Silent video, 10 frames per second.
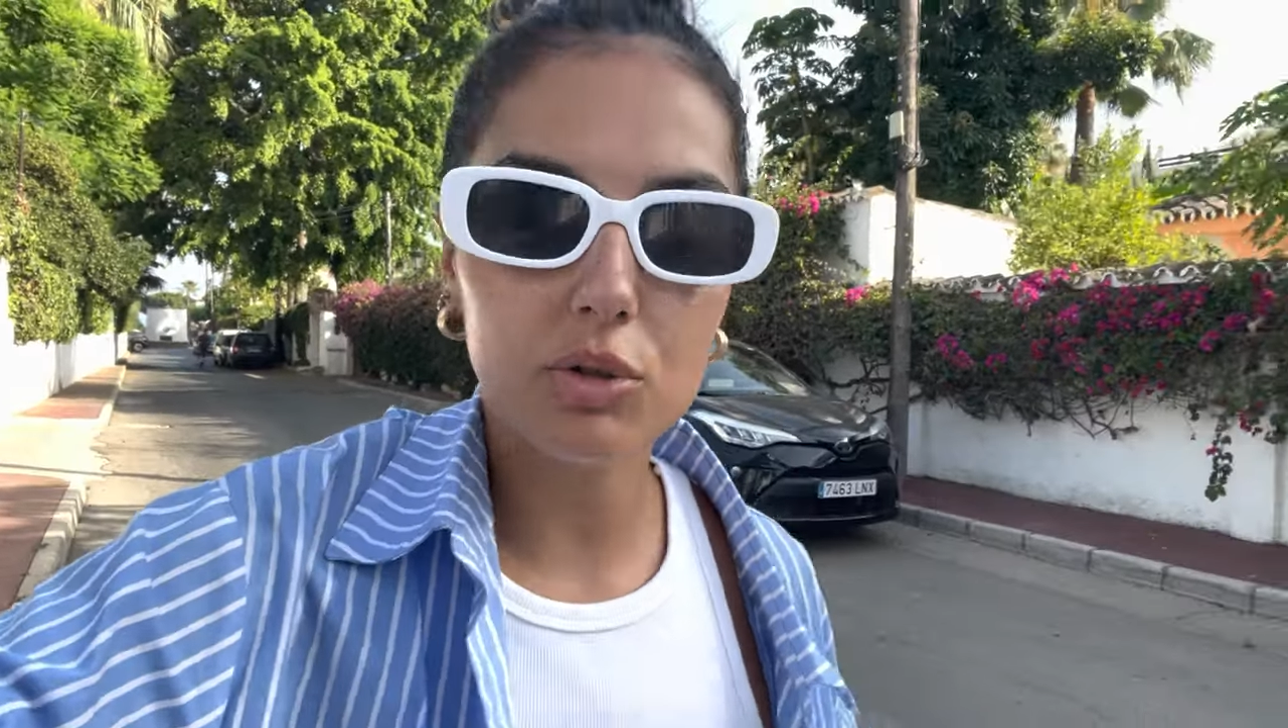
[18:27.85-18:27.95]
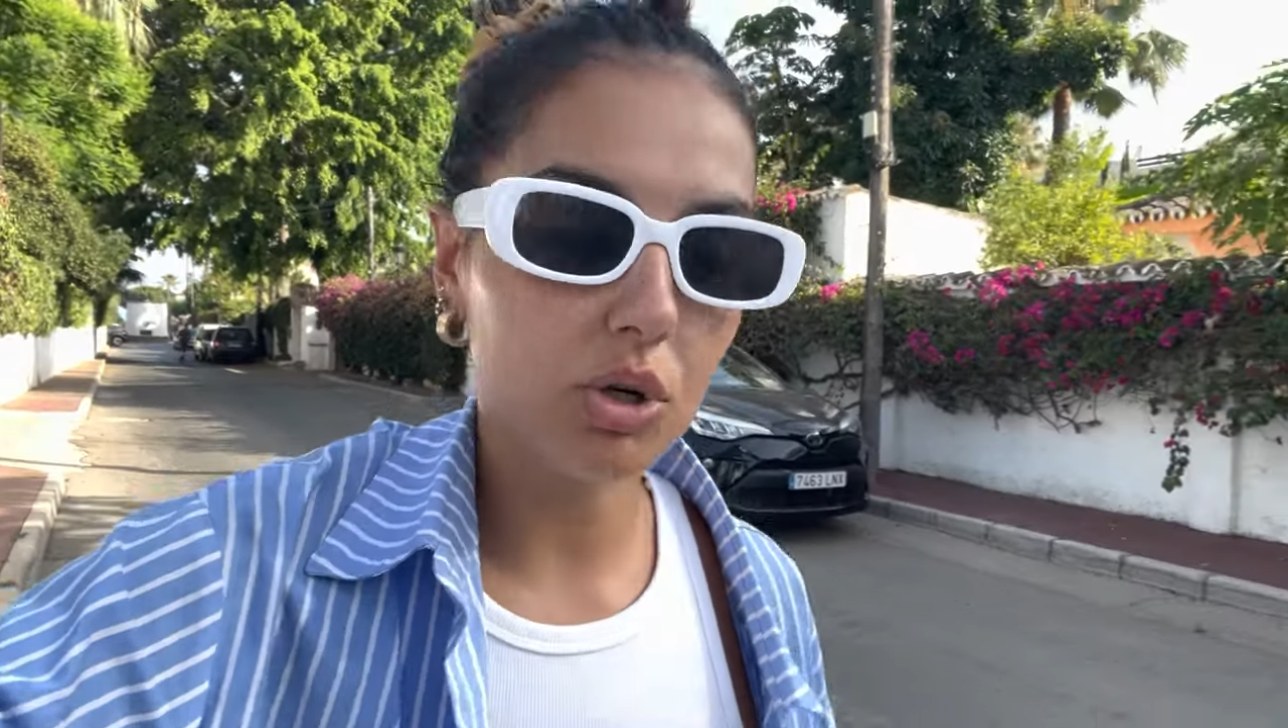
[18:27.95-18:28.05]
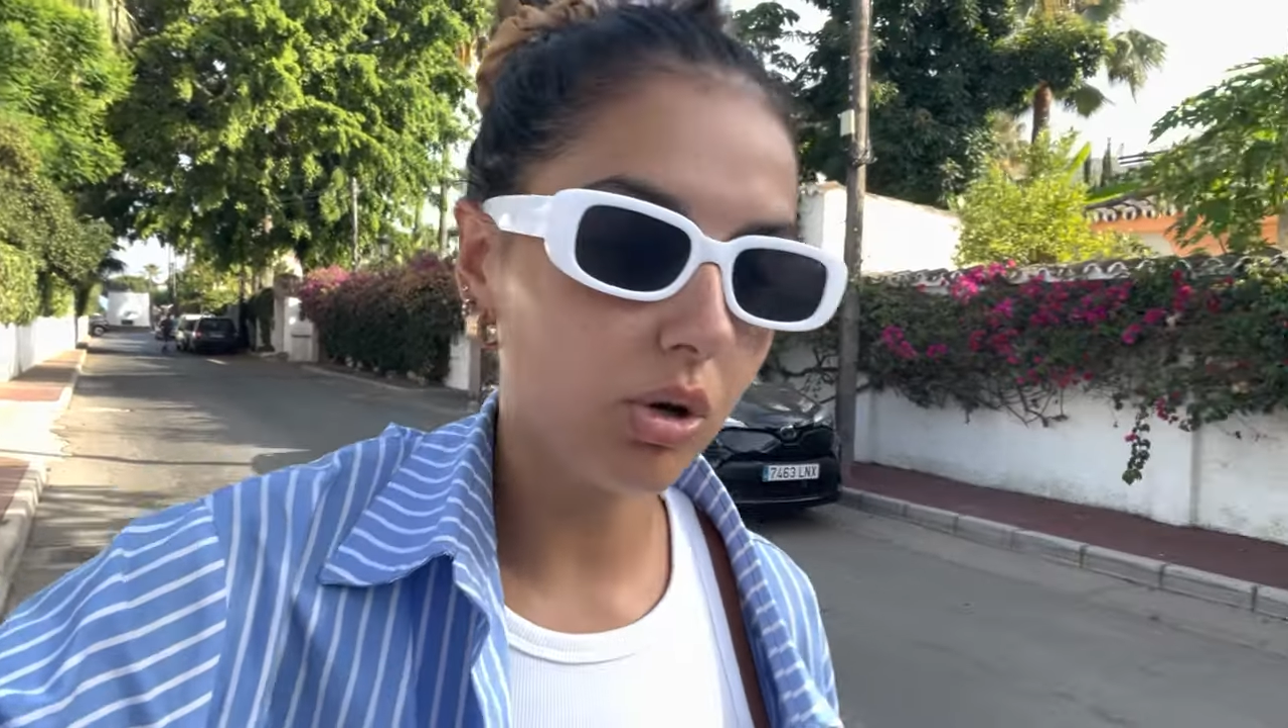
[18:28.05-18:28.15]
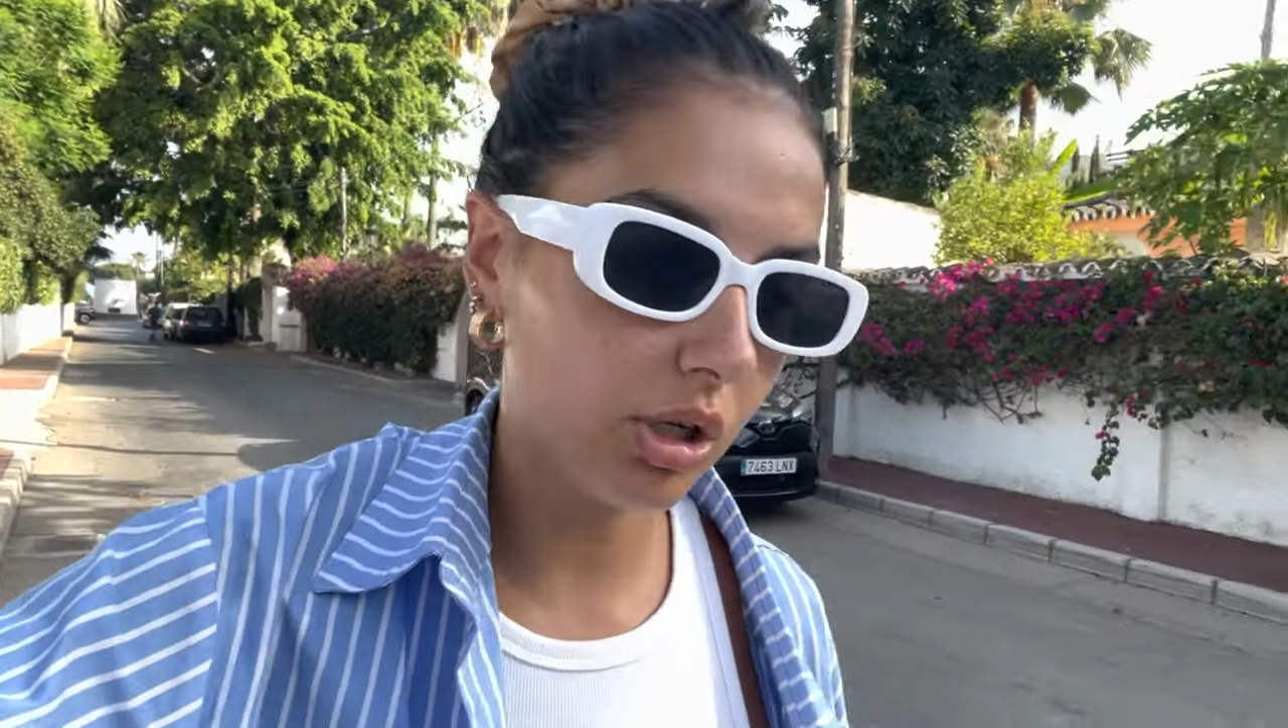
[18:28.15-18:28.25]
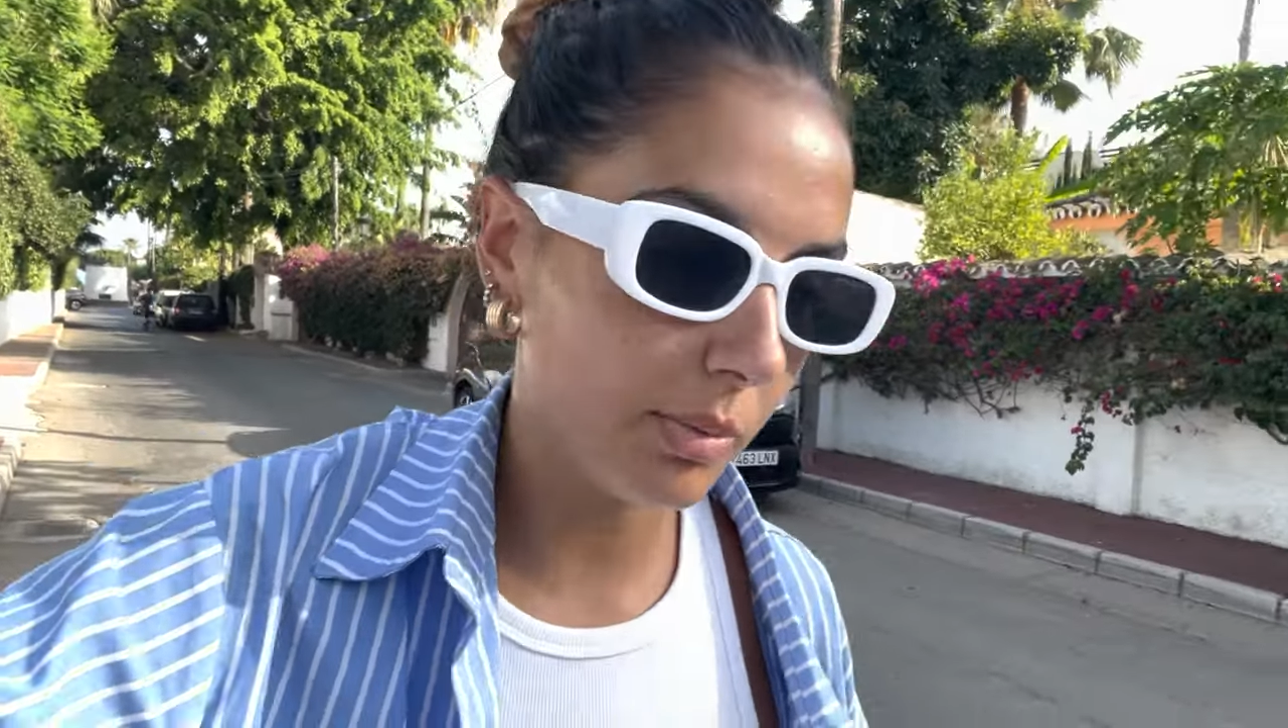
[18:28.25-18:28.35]

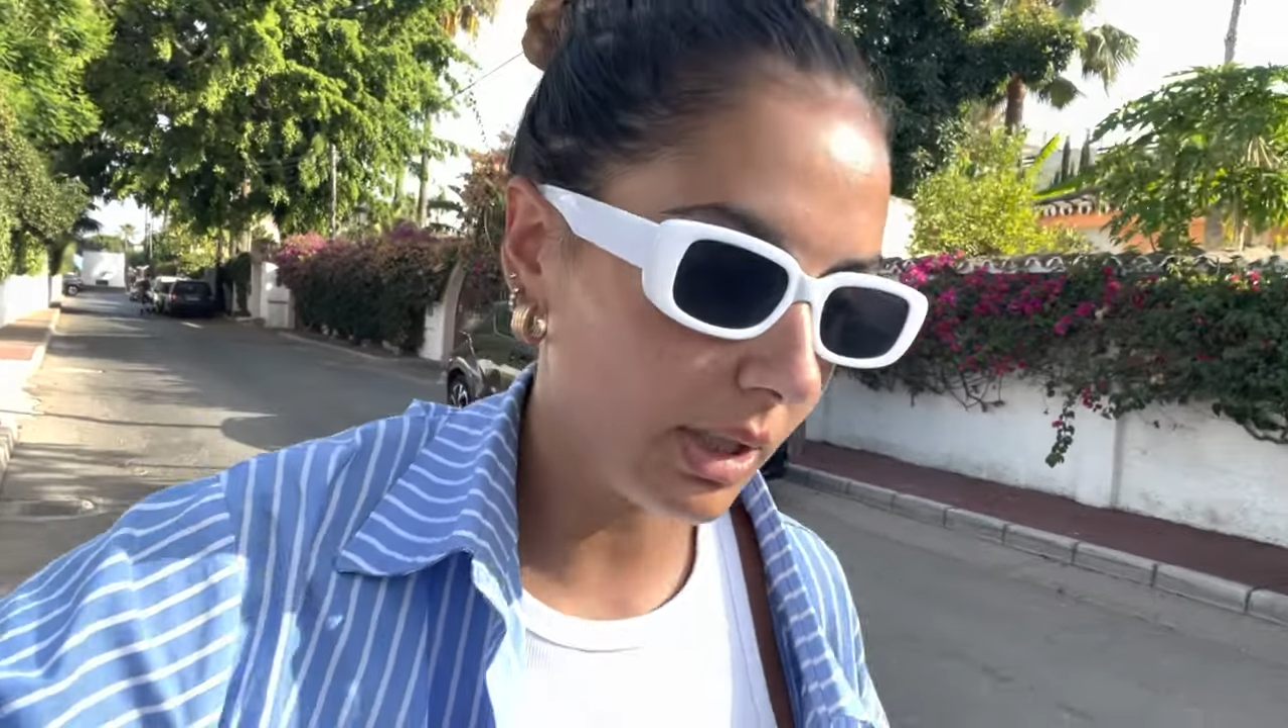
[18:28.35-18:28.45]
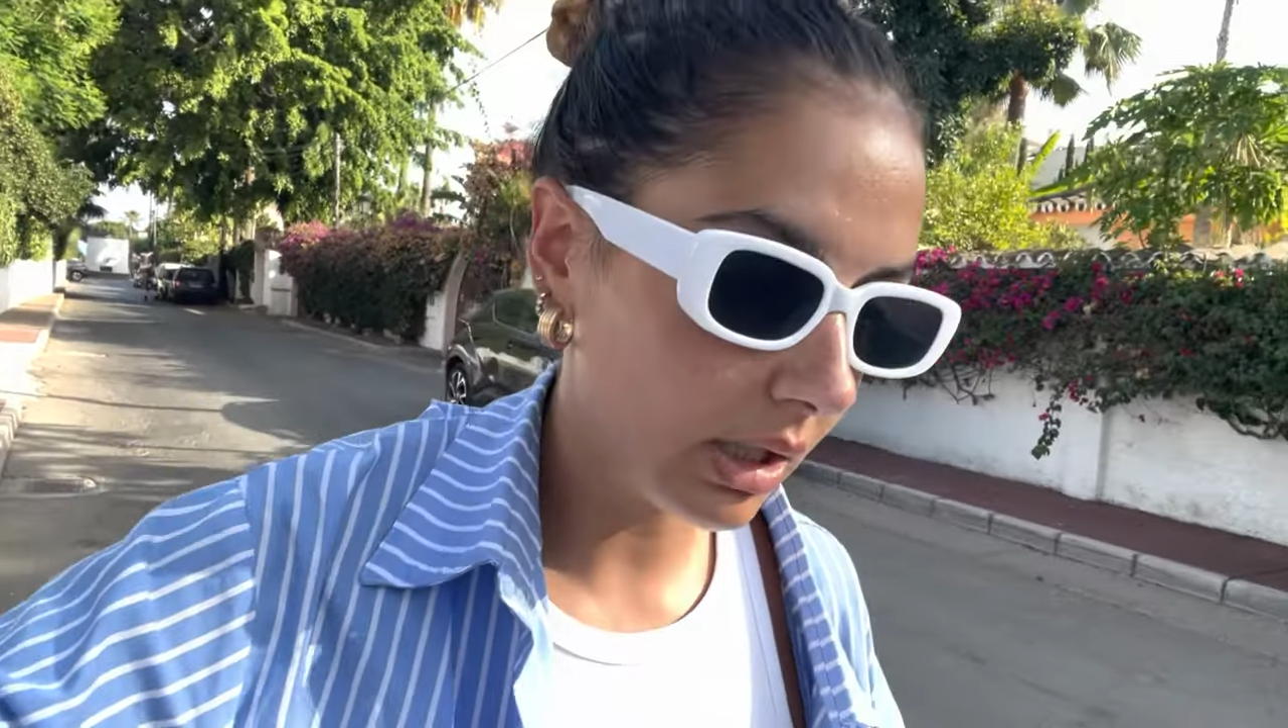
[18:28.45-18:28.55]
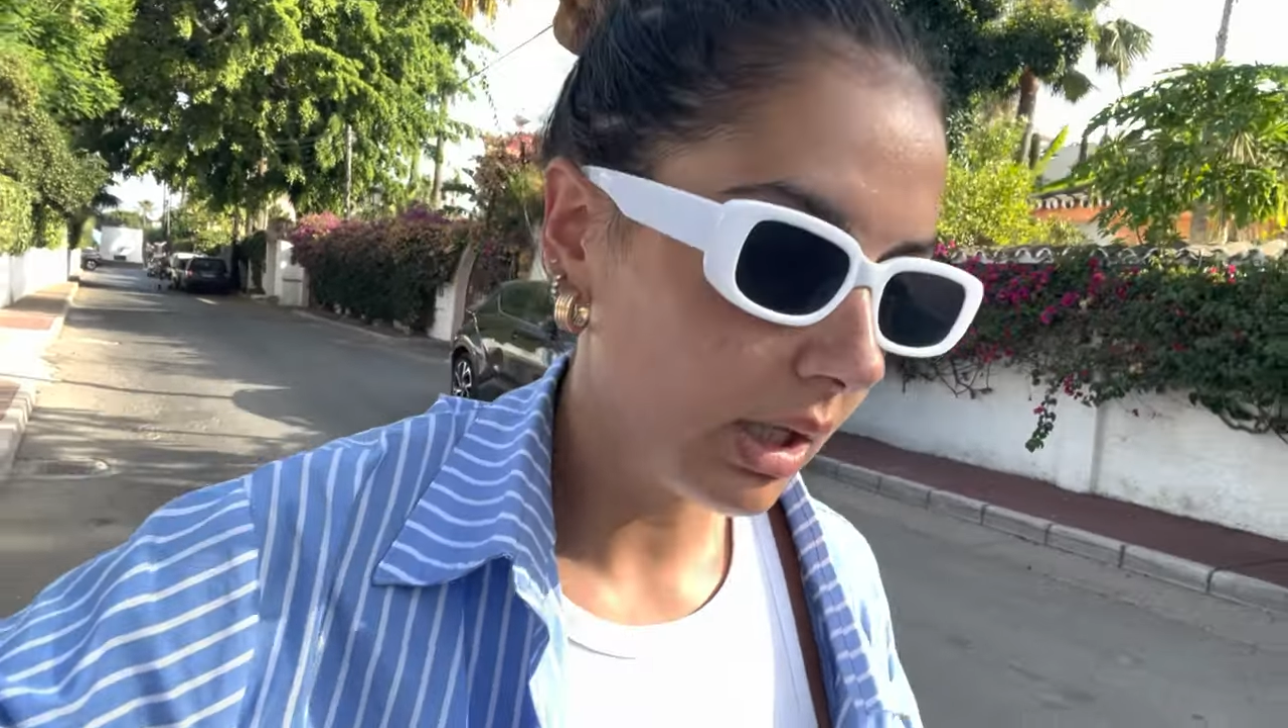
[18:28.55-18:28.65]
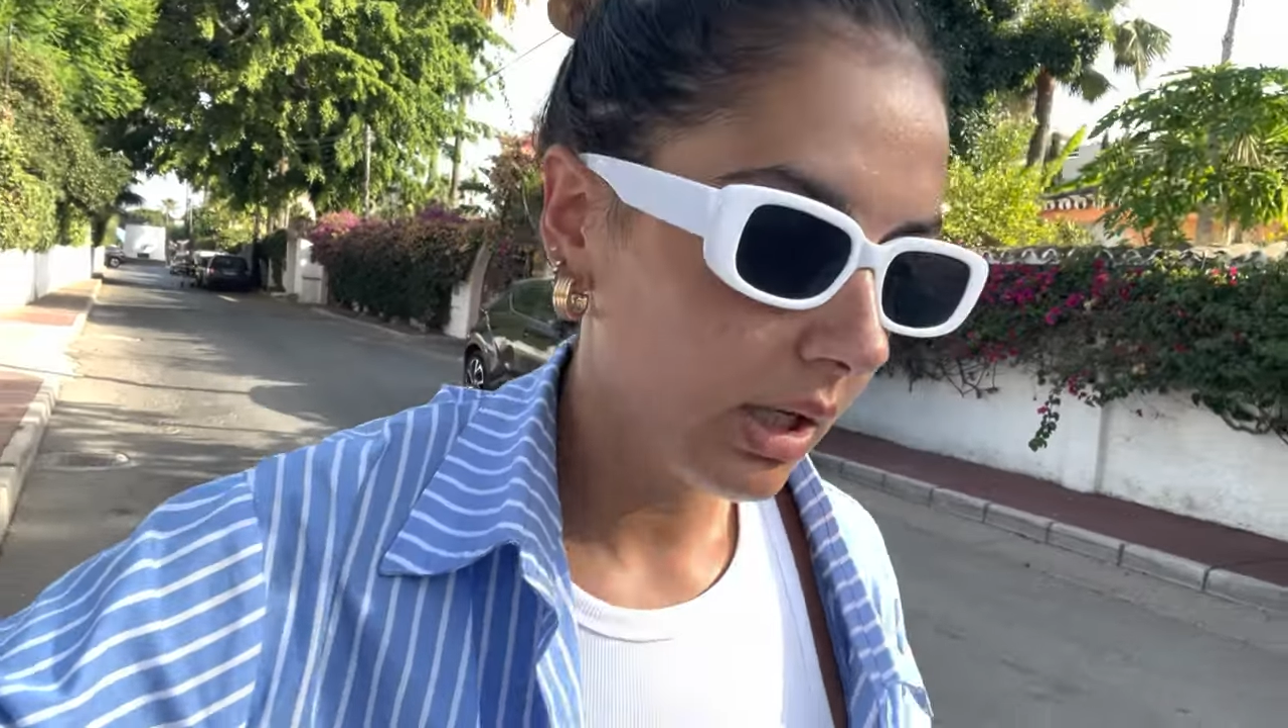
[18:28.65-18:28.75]
talking to me.